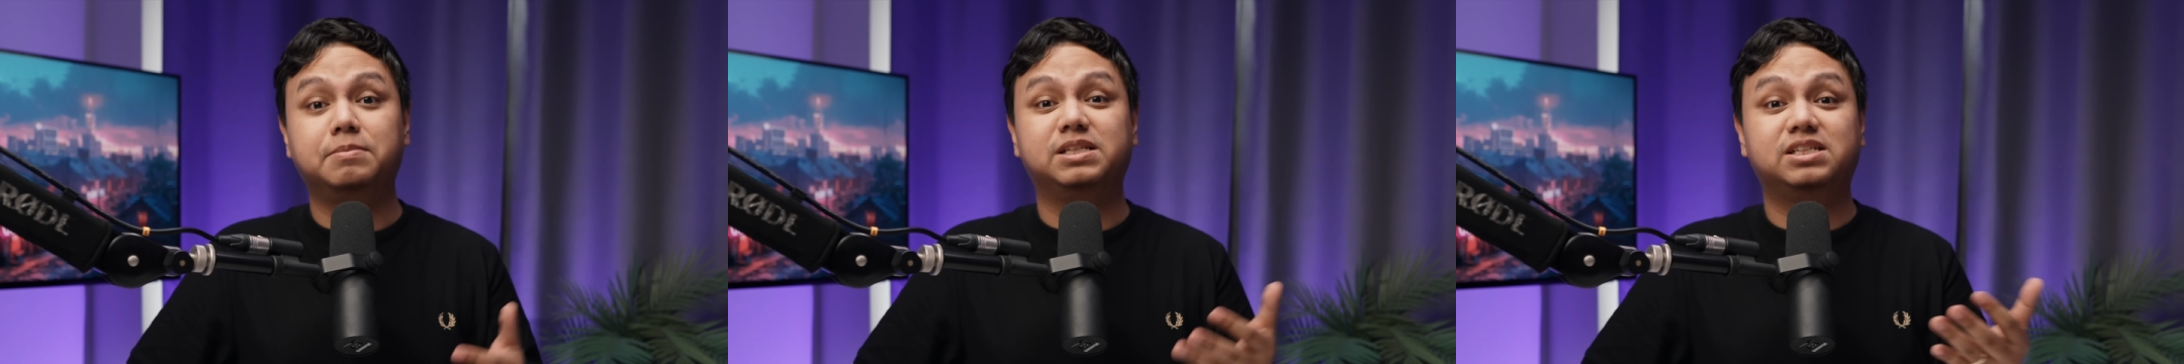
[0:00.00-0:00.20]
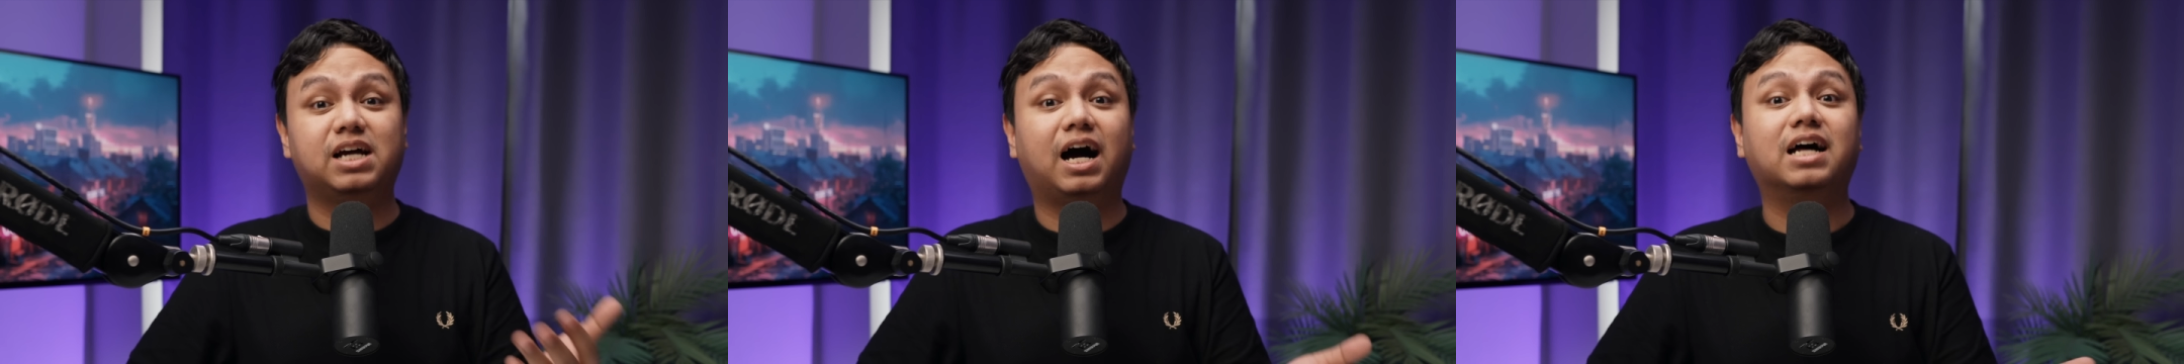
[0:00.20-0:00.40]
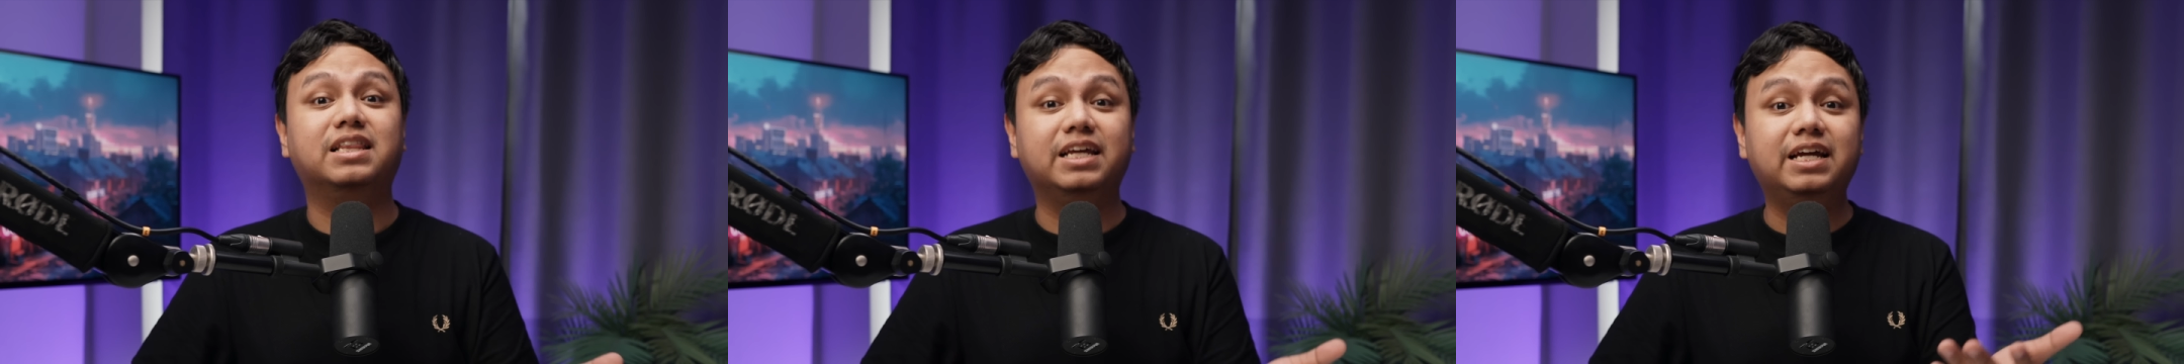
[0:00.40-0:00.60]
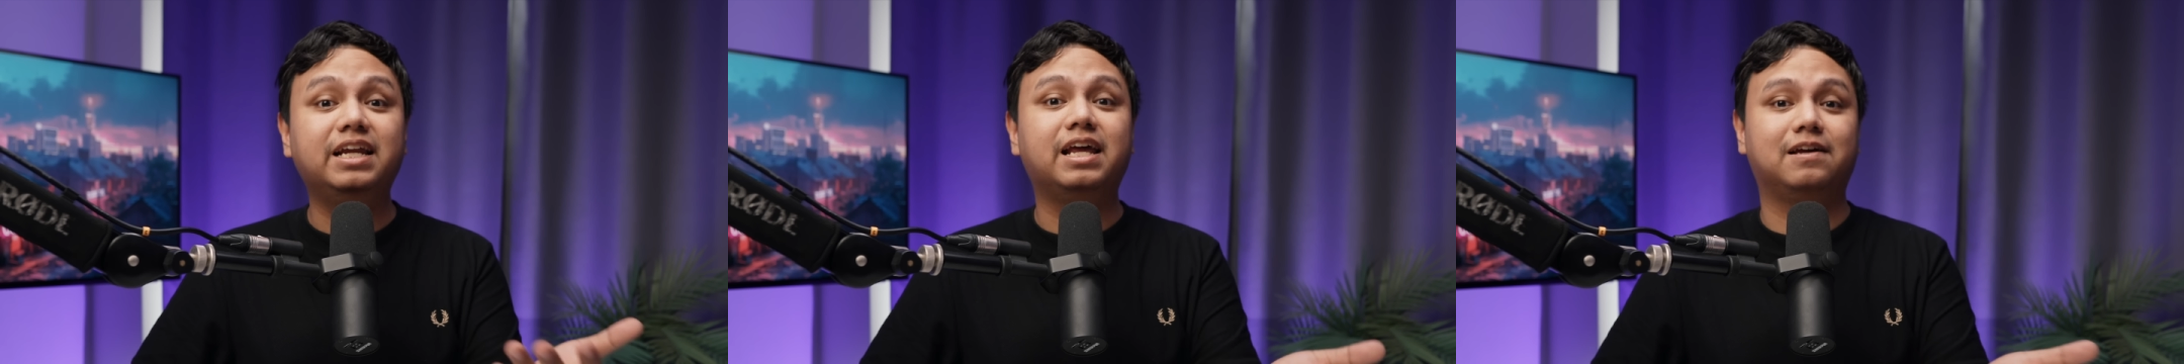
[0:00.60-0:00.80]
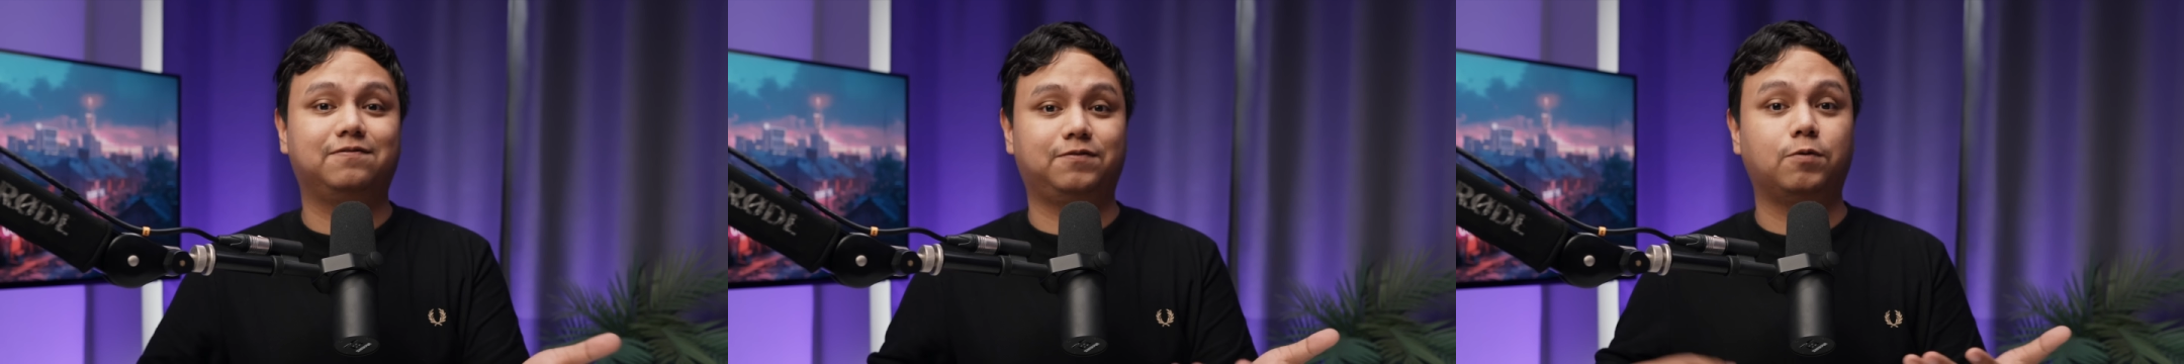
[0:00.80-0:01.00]
maja de
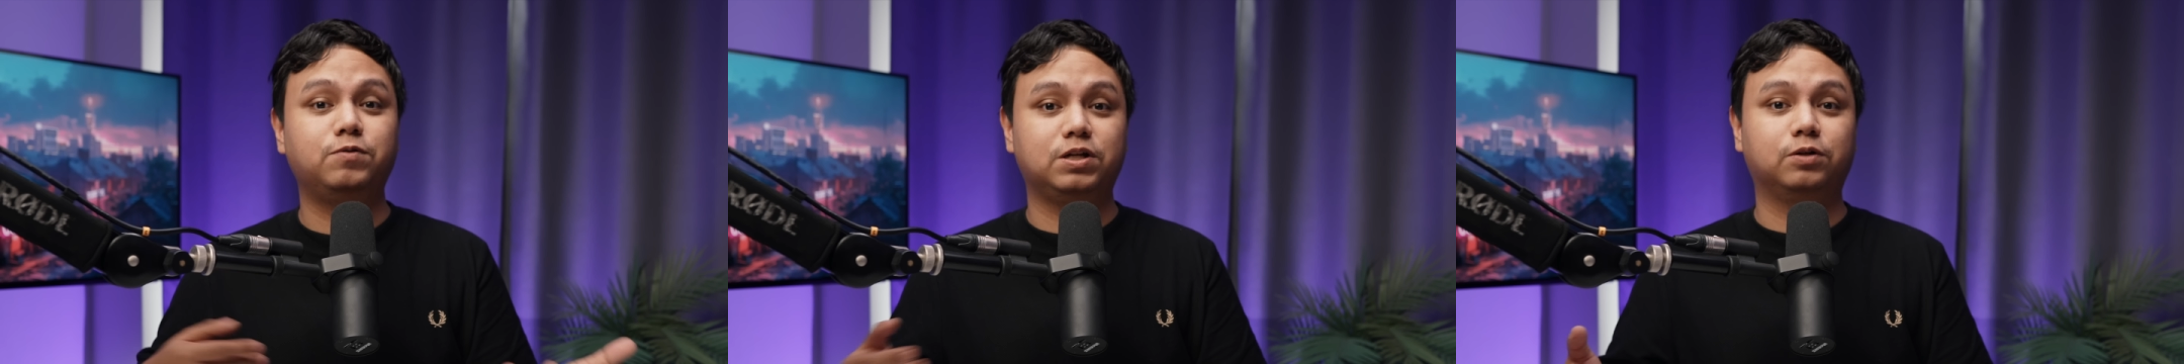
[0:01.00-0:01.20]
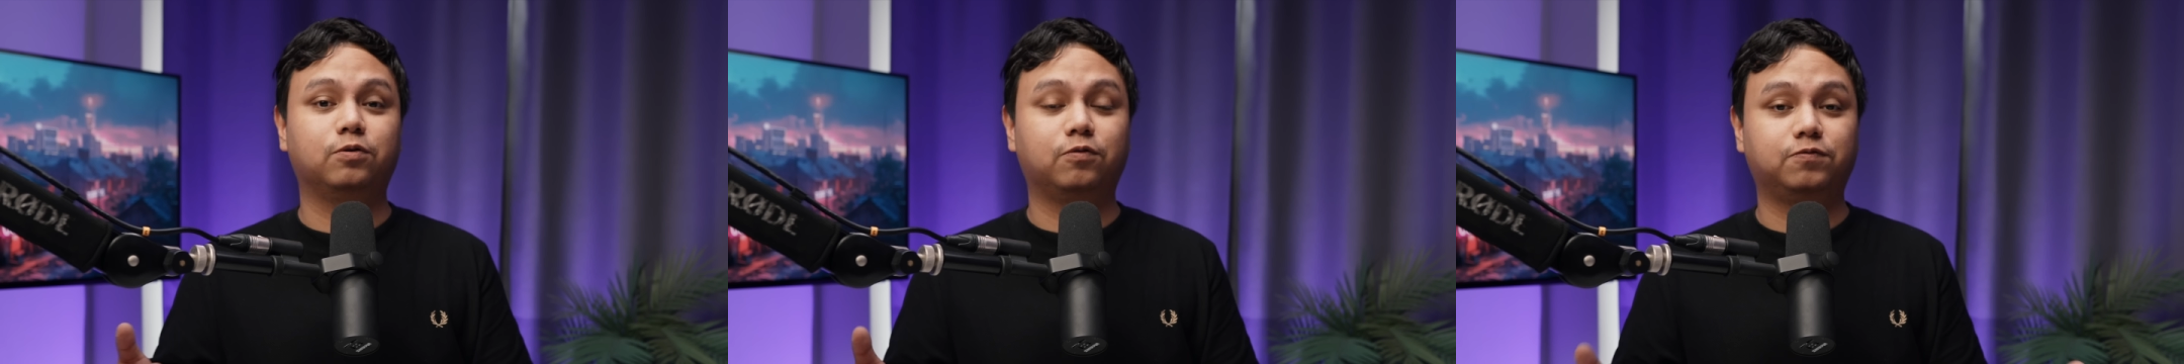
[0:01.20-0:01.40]
de phone go